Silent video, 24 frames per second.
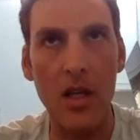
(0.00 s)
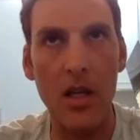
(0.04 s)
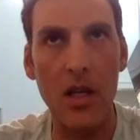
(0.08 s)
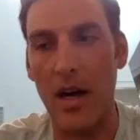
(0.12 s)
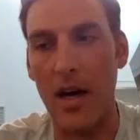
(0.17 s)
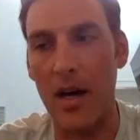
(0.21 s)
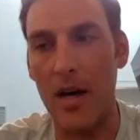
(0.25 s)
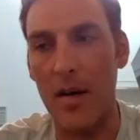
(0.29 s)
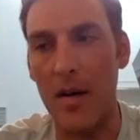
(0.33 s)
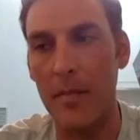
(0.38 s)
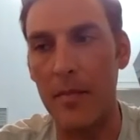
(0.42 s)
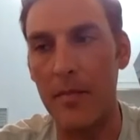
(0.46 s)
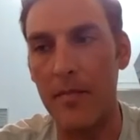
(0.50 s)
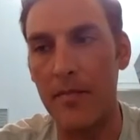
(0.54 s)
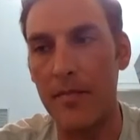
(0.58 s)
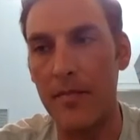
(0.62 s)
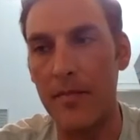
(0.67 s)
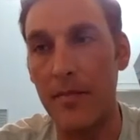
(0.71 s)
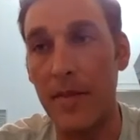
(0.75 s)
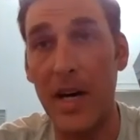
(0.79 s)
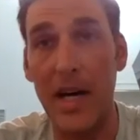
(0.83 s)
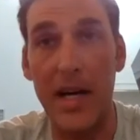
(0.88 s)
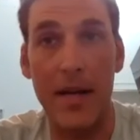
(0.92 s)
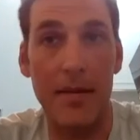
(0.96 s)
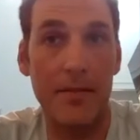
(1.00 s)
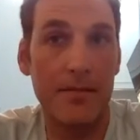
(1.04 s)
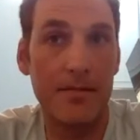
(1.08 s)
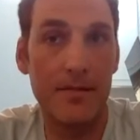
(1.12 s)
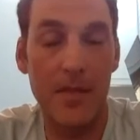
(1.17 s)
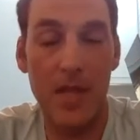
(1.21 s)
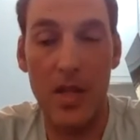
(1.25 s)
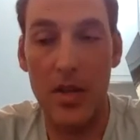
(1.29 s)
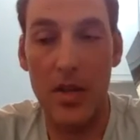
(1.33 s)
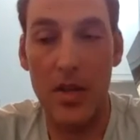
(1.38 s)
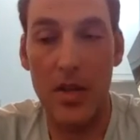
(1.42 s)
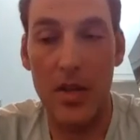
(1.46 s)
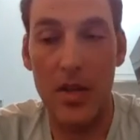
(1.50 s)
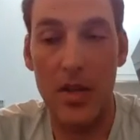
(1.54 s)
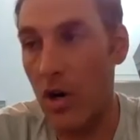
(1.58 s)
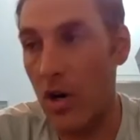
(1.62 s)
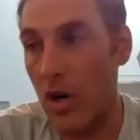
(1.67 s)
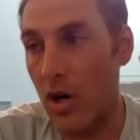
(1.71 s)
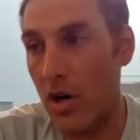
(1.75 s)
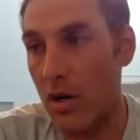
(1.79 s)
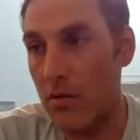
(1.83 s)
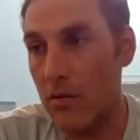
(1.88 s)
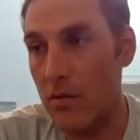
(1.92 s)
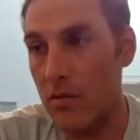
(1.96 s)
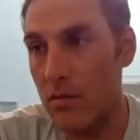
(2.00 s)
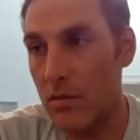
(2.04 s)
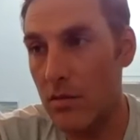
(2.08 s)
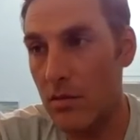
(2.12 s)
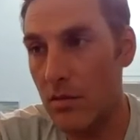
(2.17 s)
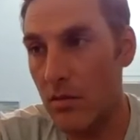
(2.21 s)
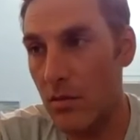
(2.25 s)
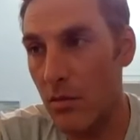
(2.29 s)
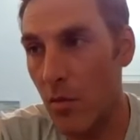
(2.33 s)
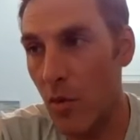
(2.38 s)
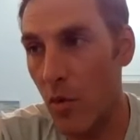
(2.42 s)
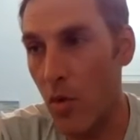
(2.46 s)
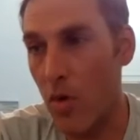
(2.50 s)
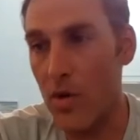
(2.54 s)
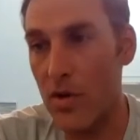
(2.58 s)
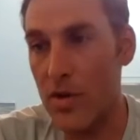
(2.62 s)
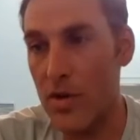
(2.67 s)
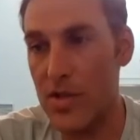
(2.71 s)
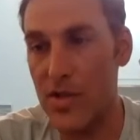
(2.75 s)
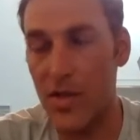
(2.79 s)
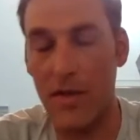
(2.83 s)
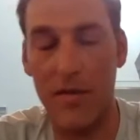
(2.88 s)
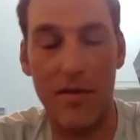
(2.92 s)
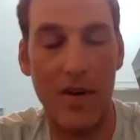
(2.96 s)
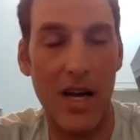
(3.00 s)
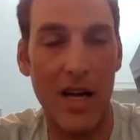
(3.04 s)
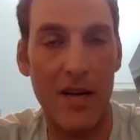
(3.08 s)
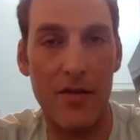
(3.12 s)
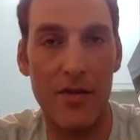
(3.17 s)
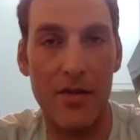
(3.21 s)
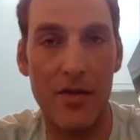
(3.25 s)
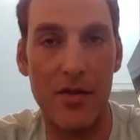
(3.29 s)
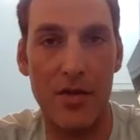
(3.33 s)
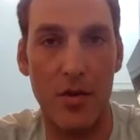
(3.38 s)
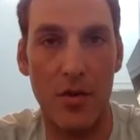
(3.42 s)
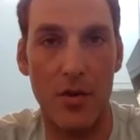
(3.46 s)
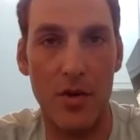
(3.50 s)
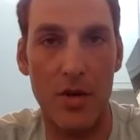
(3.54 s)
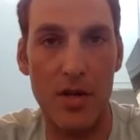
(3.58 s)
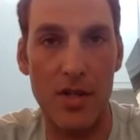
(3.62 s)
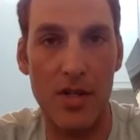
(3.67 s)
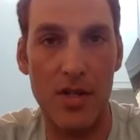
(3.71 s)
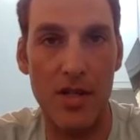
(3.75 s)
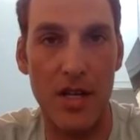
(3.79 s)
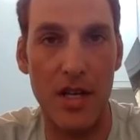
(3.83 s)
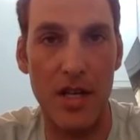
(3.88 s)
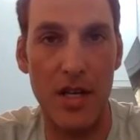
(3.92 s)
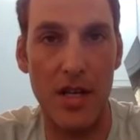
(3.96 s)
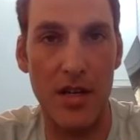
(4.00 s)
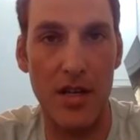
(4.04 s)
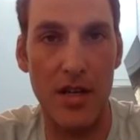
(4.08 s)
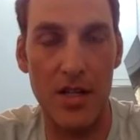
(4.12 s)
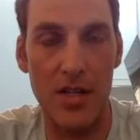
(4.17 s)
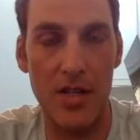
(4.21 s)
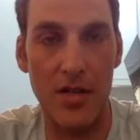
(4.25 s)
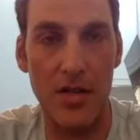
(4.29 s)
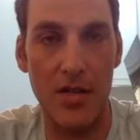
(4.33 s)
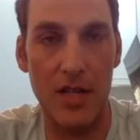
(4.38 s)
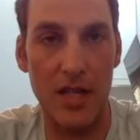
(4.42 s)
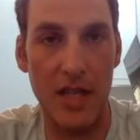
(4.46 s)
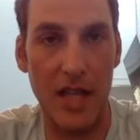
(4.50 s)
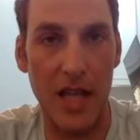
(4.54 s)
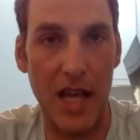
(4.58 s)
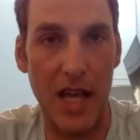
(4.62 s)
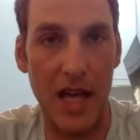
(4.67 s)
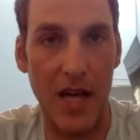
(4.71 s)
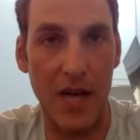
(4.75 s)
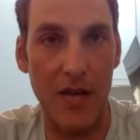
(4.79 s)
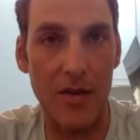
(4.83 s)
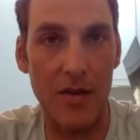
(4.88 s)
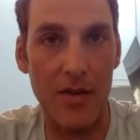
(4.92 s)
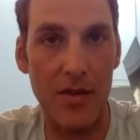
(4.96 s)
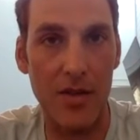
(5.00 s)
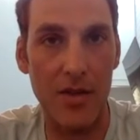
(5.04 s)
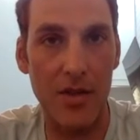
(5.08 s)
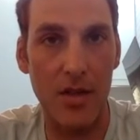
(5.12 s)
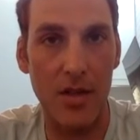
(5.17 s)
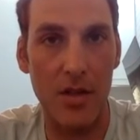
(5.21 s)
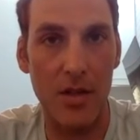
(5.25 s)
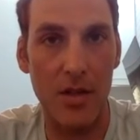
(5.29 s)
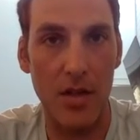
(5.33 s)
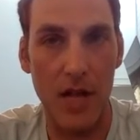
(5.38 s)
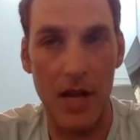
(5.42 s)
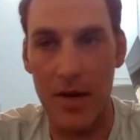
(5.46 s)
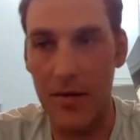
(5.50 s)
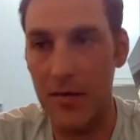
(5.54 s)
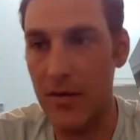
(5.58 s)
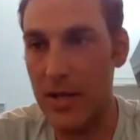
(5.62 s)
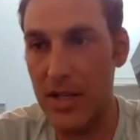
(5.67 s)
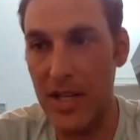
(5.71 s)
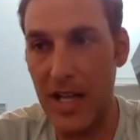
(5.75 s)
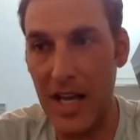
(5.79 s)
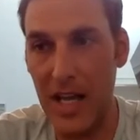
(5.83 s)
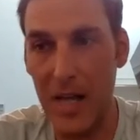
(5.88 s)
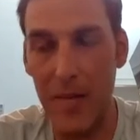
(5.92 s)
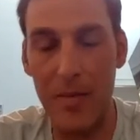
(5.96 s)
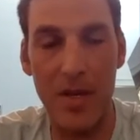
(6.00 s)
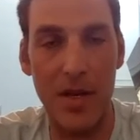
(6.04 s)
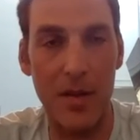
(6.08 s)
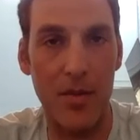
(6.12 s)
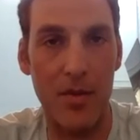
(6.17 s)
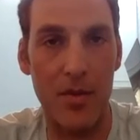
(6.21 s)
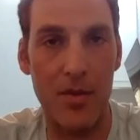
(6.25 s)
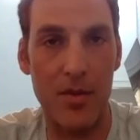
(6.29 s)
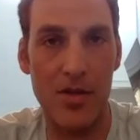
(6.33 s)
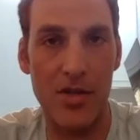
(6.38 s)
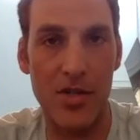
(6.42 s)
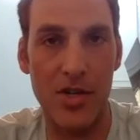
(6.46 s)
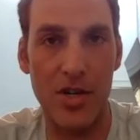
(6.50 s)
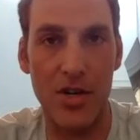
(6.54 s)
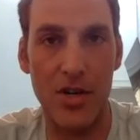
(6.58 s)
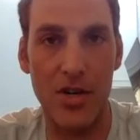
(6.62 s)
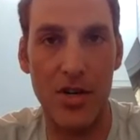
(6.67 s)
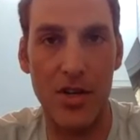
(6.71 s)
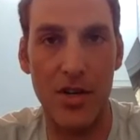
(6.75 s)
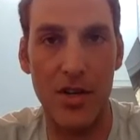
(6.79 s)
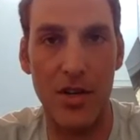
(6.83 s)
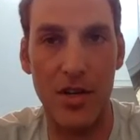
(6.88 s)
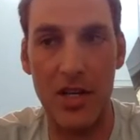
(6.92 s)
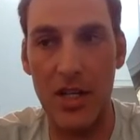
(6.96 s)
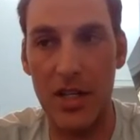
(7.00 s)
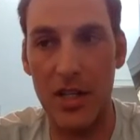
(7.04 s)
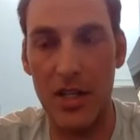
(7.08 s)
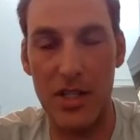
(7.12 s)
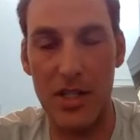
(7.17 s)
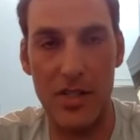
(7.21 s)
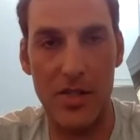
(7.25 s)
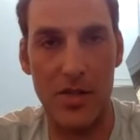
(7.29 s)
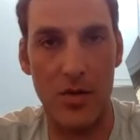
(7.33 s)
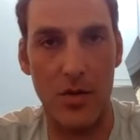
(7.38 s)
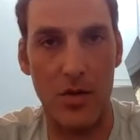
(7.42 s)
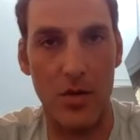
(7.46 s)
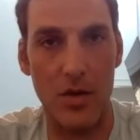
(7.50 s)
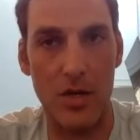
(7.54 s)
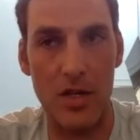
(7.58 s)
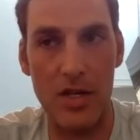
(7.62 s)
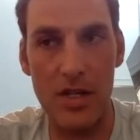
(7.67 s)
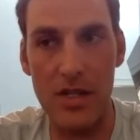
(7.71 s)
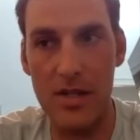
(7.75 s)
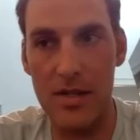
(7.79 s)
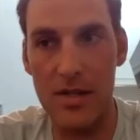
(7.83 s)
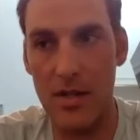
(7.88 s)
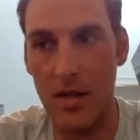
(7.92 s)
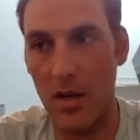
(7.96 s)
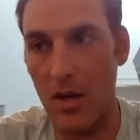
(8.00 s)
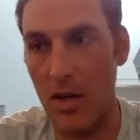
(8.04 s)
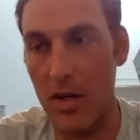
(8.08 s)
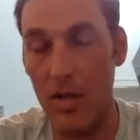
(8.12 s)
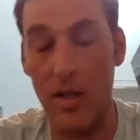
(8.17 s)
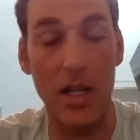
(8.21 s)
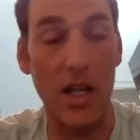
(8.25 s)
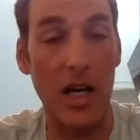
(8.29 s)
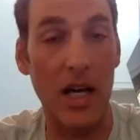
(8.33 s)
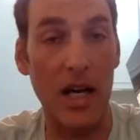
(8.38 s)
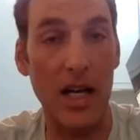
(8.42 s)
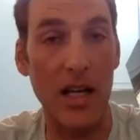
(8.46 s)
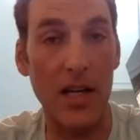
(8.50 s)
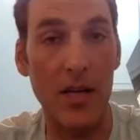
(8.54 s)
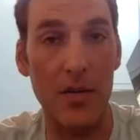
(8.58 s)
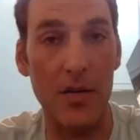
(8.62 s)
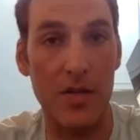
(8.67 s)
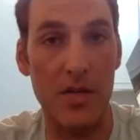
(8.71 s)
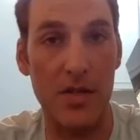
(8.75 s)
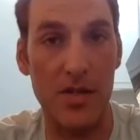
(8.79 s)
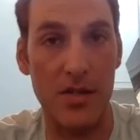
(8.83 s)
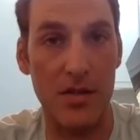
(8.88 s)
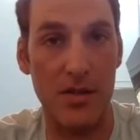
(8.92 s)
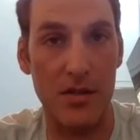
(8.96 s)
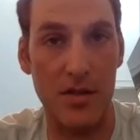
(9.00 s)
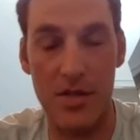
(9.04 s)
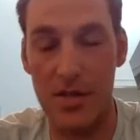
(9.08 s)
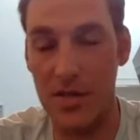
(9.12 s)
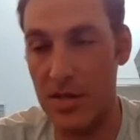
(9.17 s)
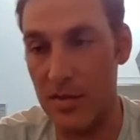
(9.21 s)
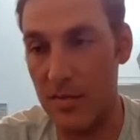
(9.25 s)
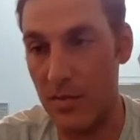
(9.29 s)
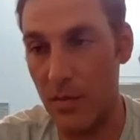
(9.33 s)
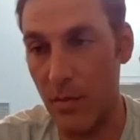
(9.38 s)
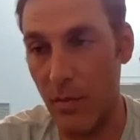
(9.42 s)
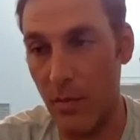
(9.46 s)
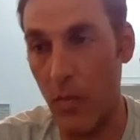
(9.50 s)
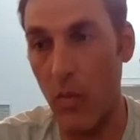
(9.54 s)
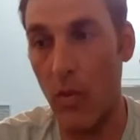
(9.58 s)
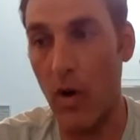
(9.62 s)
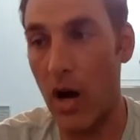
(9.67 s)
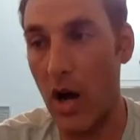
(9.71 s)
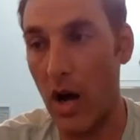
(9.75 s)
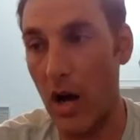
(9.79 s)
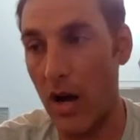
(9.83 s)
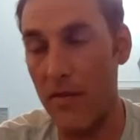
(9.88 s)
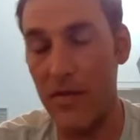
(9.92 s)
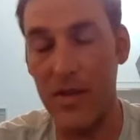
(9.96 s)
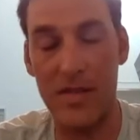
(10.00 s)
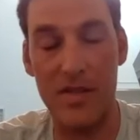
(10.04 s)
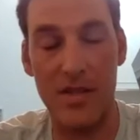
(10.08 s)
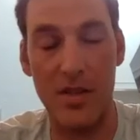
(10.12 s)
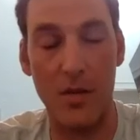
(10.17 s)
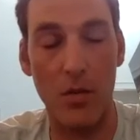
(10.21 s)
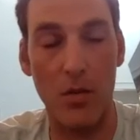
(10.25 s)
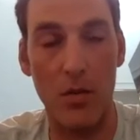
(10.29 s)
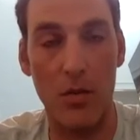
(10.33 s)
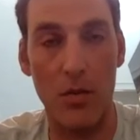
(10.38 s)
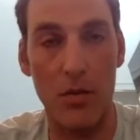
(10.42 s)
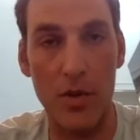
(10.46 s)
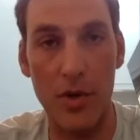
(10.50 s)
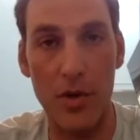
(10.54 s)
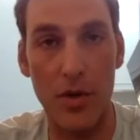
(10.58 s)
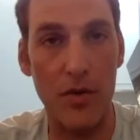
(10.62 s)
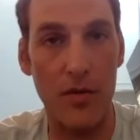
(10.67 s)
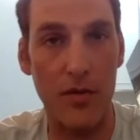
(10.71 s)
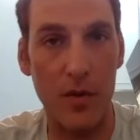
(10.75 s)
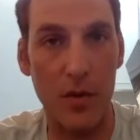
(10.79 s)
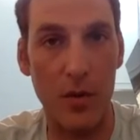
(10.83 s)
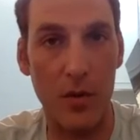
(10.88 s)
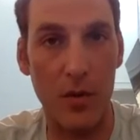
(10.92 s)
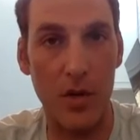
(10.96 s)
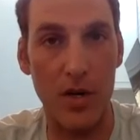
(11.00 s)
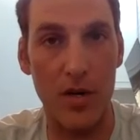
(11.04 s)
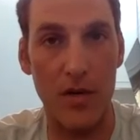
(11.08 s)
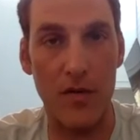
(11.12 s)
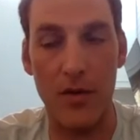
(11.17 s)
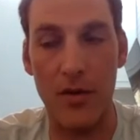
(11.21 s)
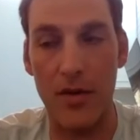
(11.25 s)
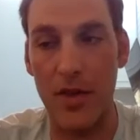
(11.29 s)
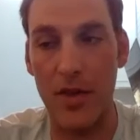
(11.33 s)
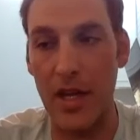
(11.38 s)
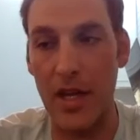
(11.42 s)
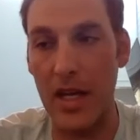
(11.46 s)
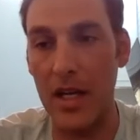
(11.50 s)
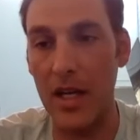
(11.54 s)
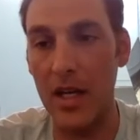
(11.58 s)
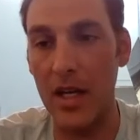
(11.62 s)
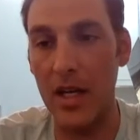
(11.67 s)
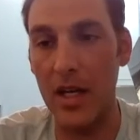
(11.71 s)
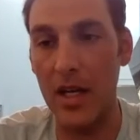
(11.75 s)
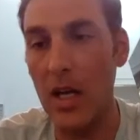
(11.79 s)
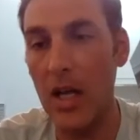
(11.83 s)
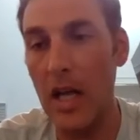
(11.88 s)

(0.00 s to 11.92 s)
But there are more survivor stories than you can count. Every day, people are sharing their healing stories online, which is just as obviously beautiful, wonderful thing.